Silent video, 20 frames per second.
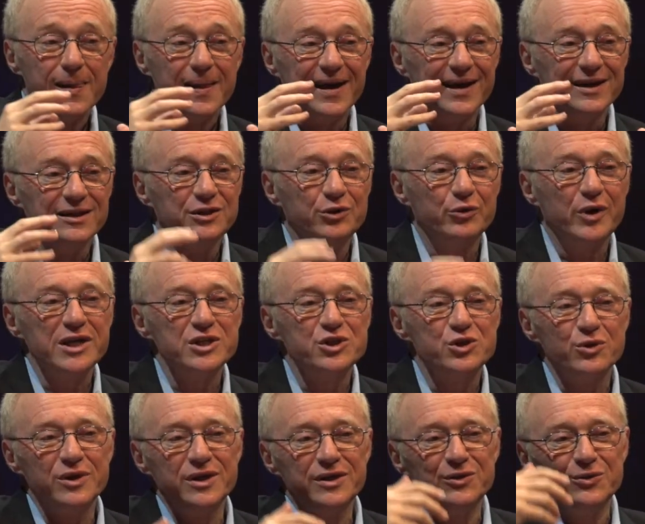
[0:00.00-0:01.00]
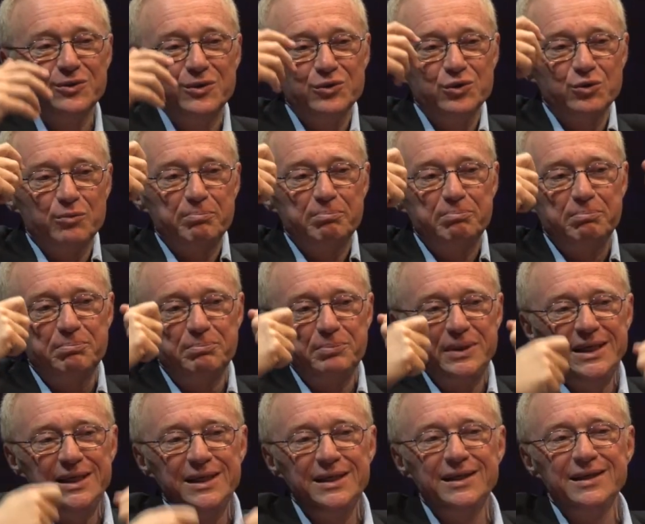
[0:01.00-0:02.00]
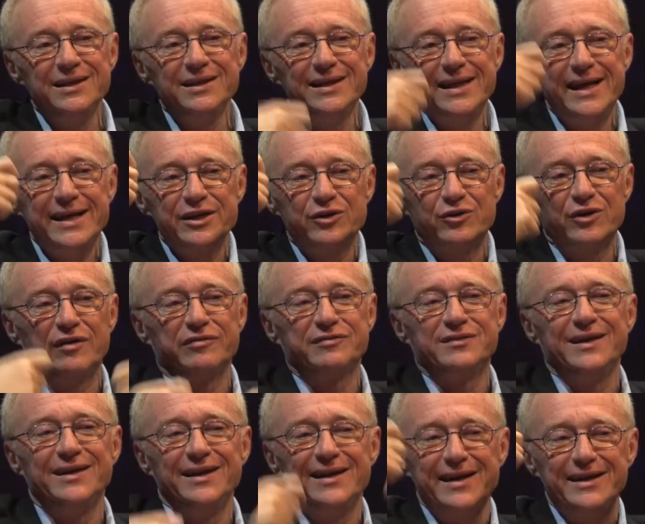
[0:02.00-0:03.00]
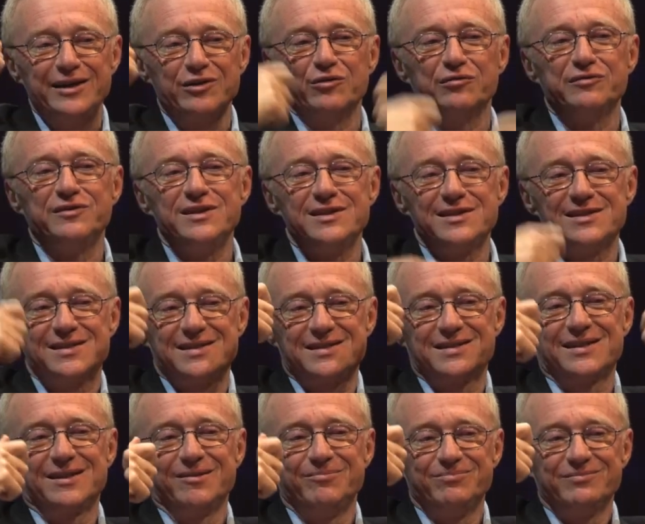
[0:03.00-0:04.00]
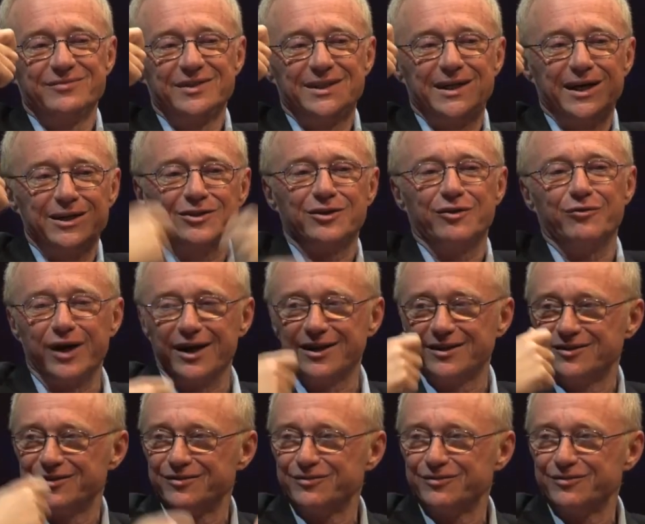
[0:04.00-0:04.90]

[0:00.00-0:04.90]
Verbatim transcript: And gradually, you know, you peel layer after layer of this cataract